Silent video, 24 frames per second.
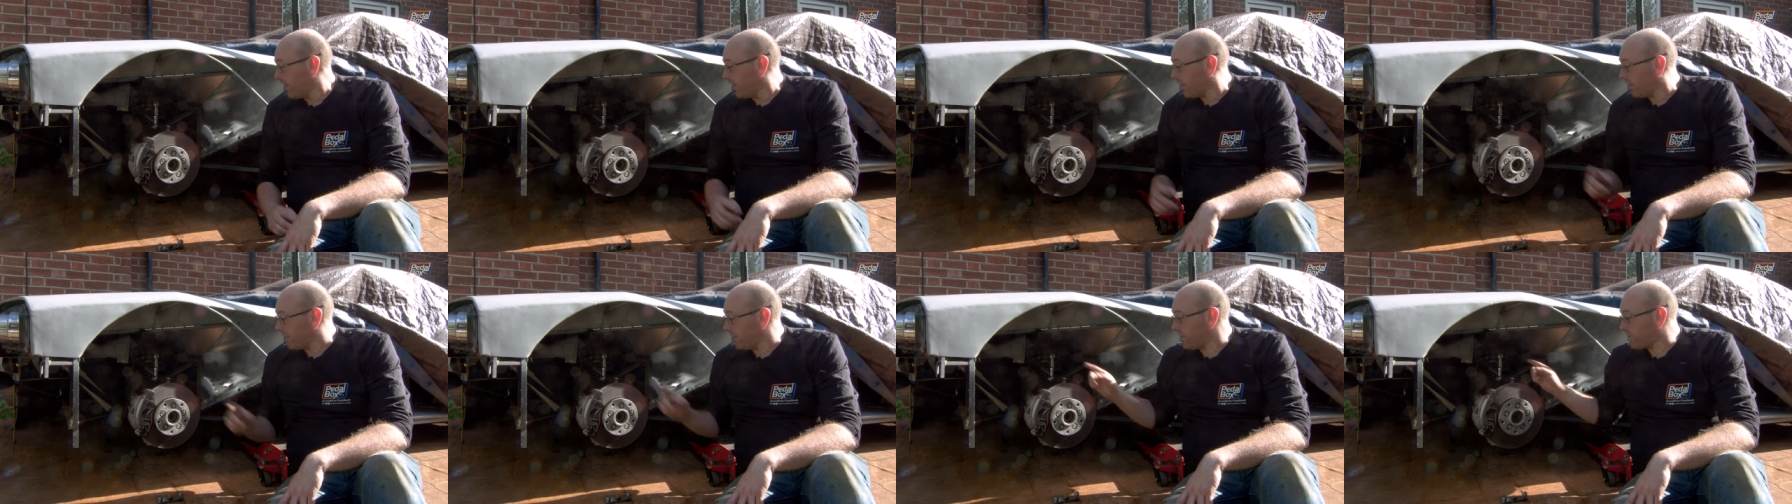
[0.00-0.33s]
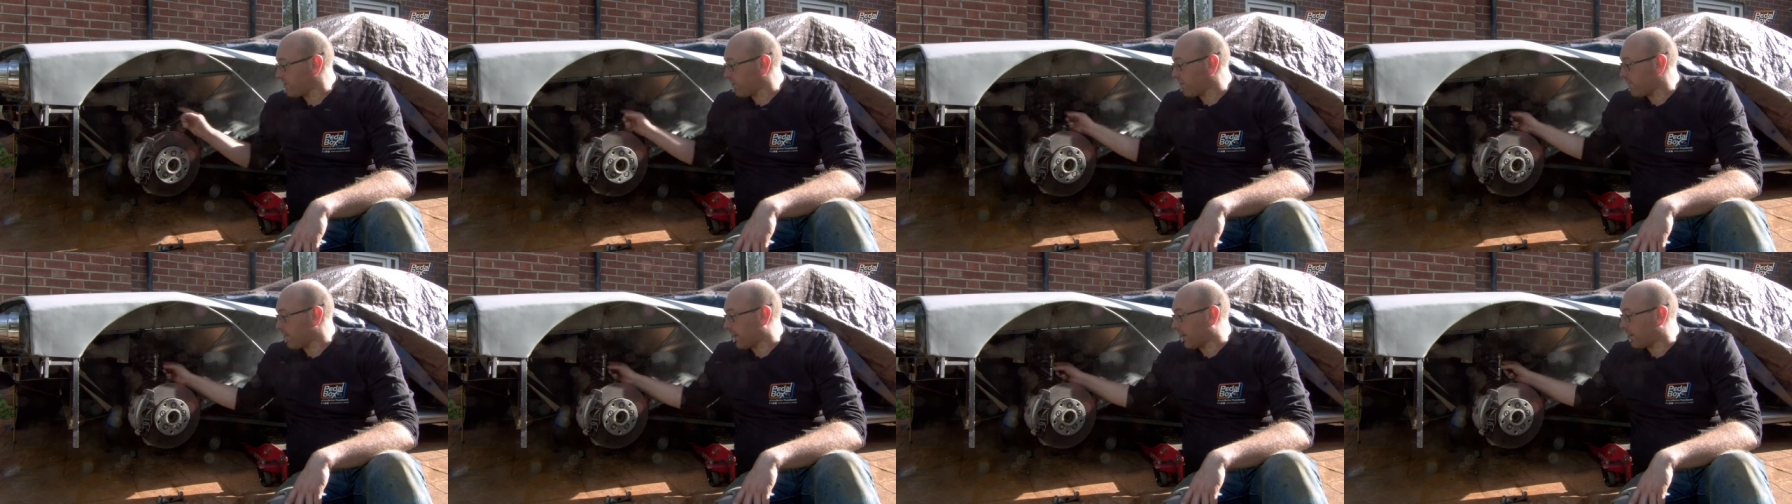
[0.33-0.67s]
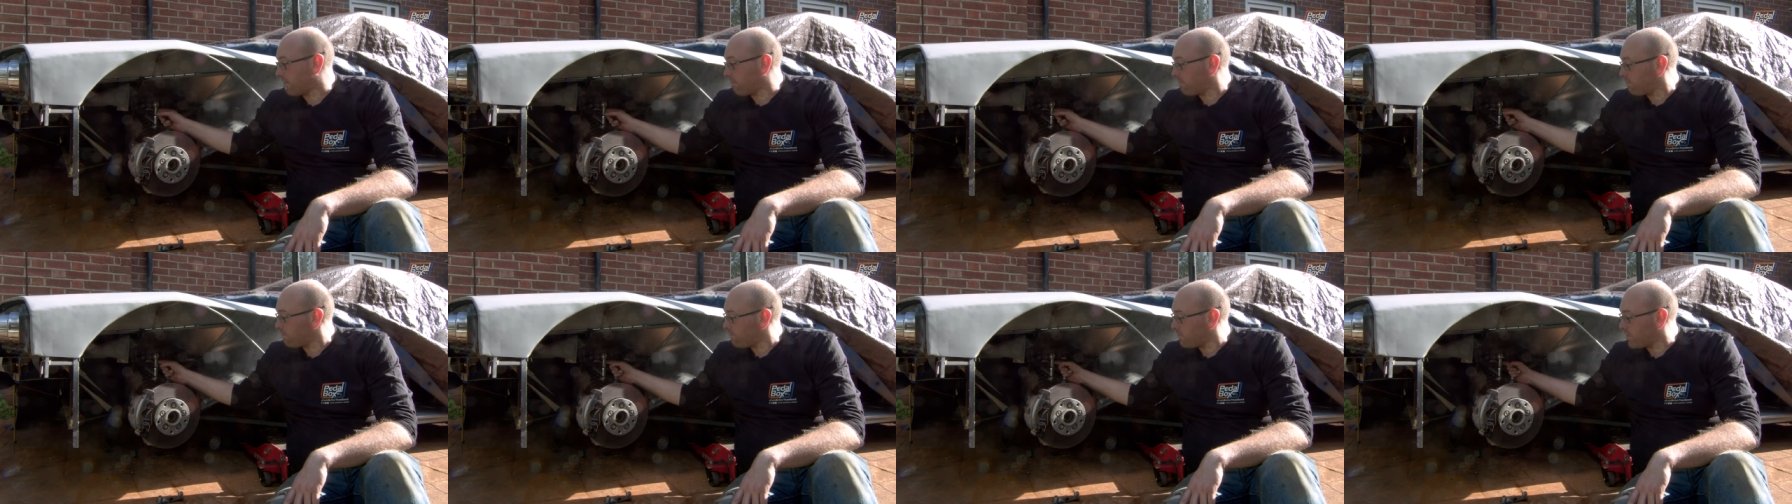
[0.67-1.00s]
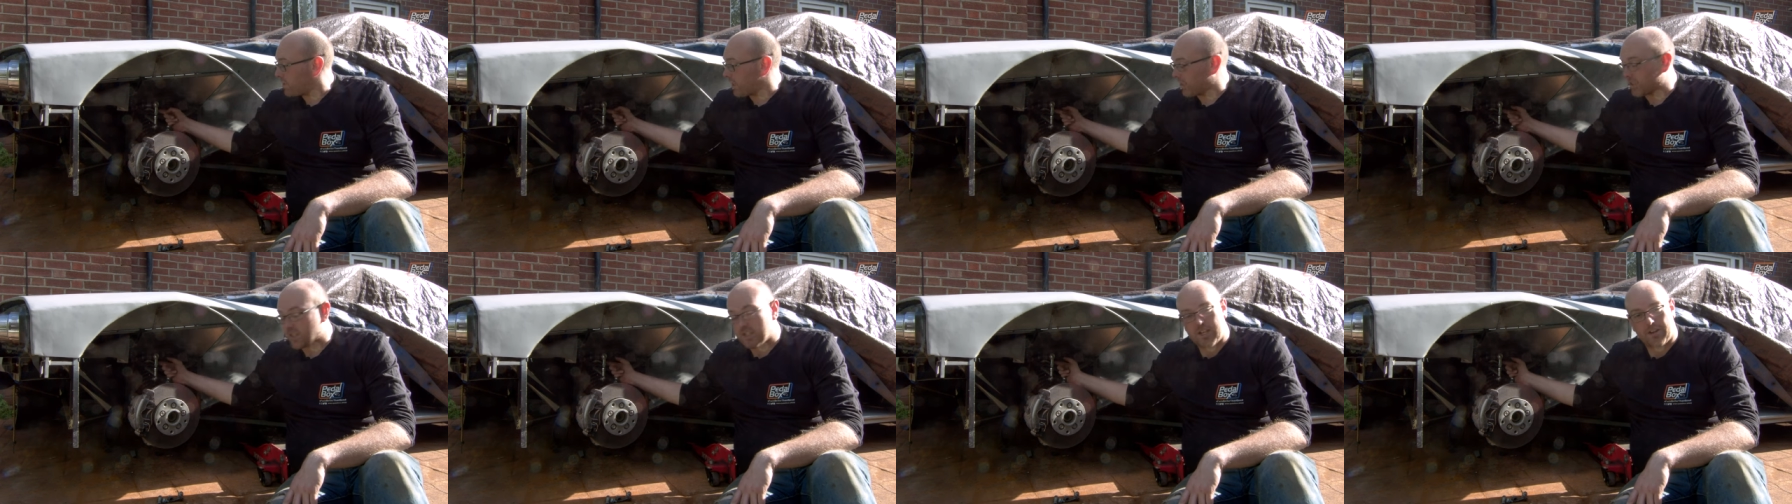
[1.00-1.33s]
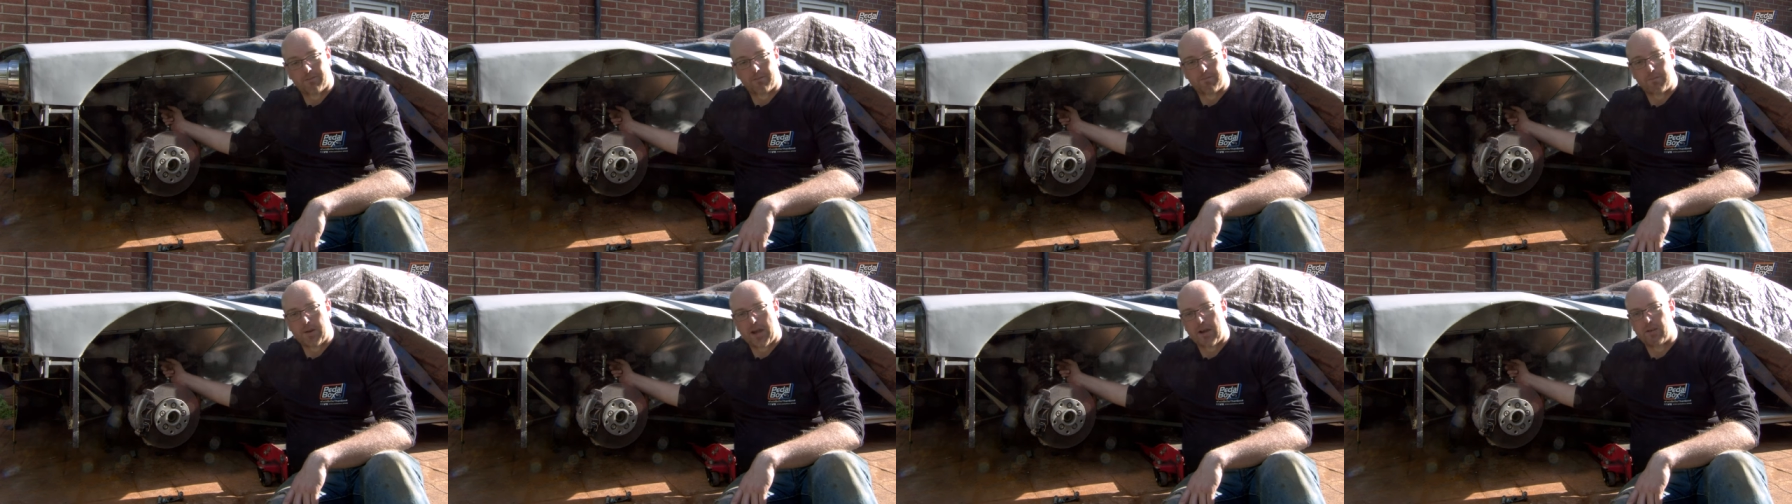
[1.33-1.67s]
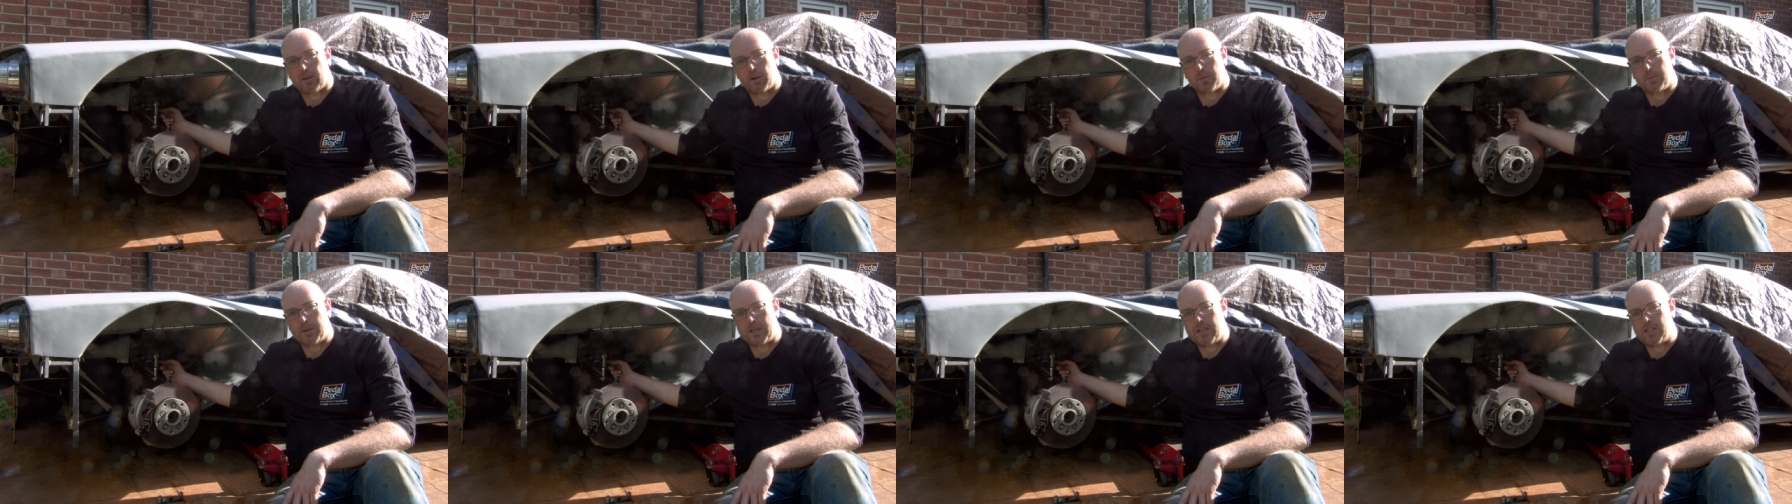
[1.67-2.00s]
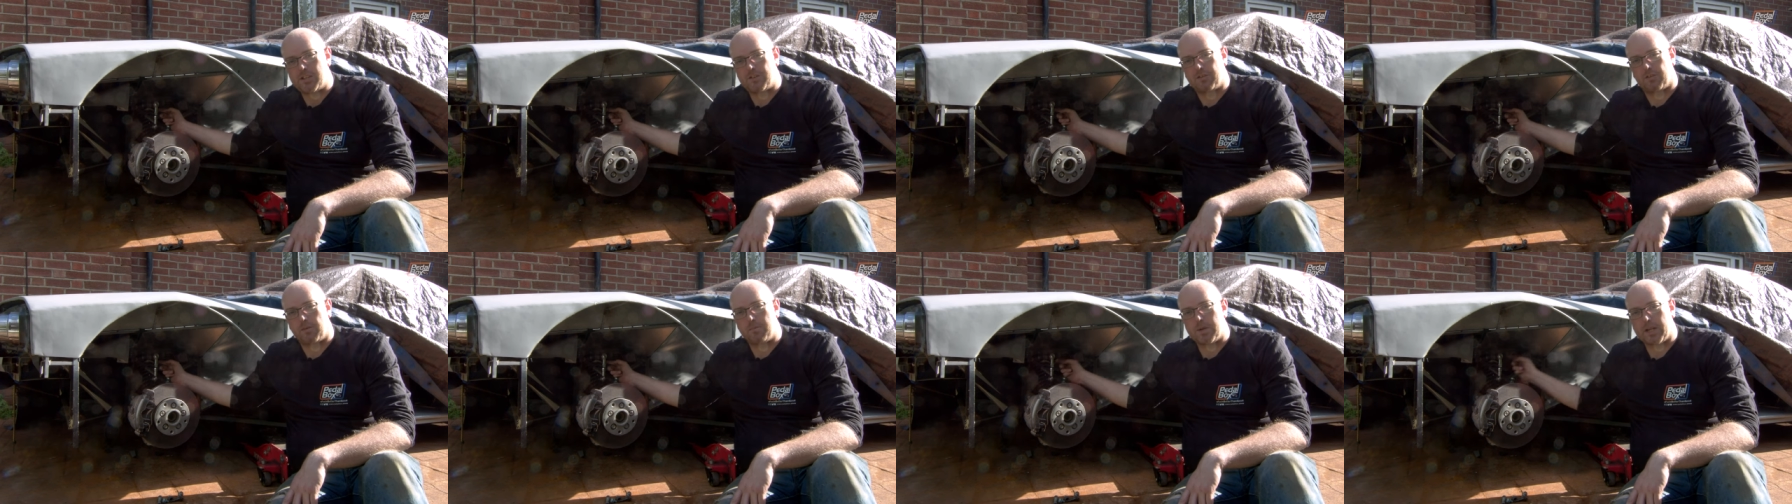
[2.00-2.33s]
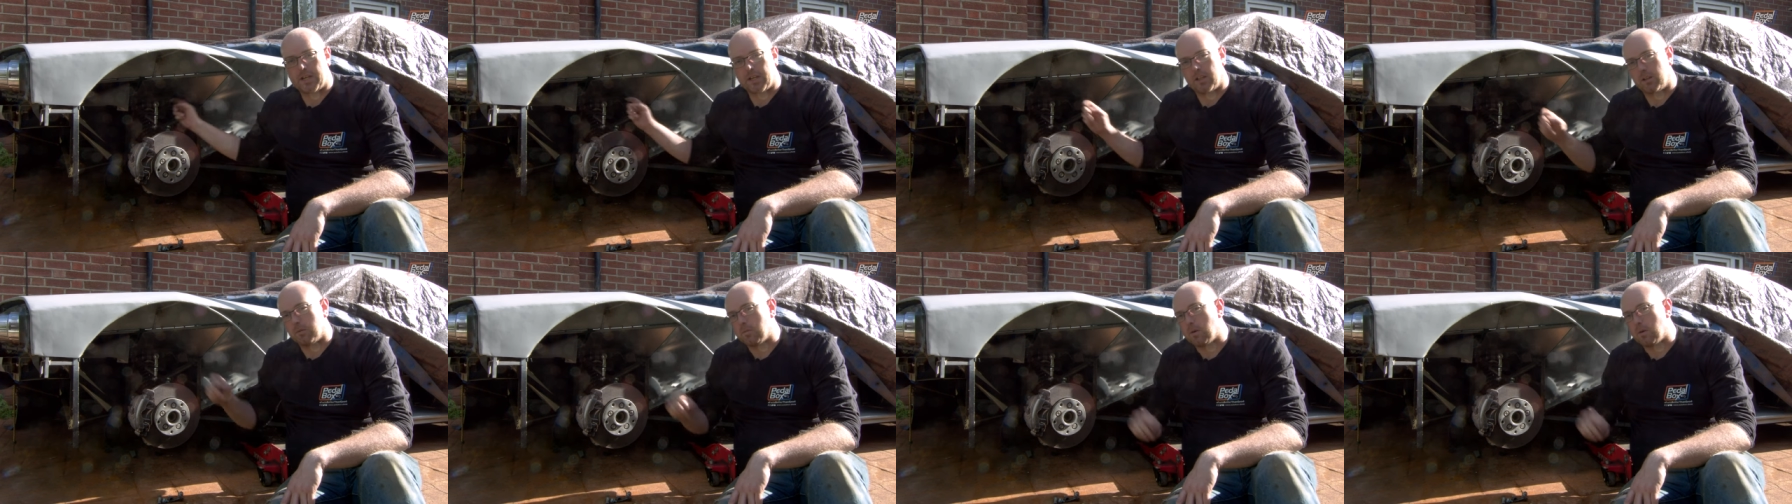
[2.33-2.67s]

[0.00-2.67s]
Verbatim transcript: These are about six or seven pound a piece from McGill